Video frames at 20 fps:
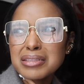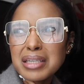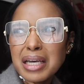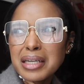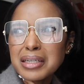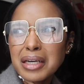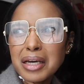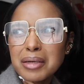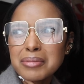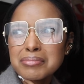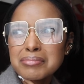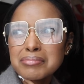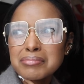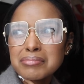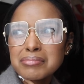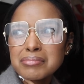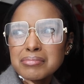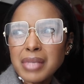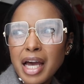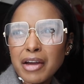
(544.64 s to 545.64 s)
denim.
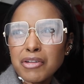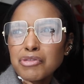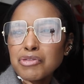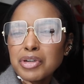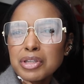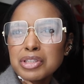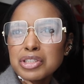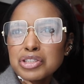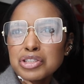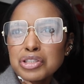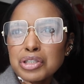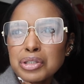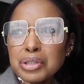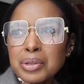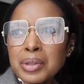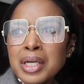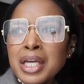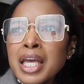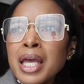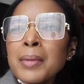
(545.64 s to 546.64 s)
I really do.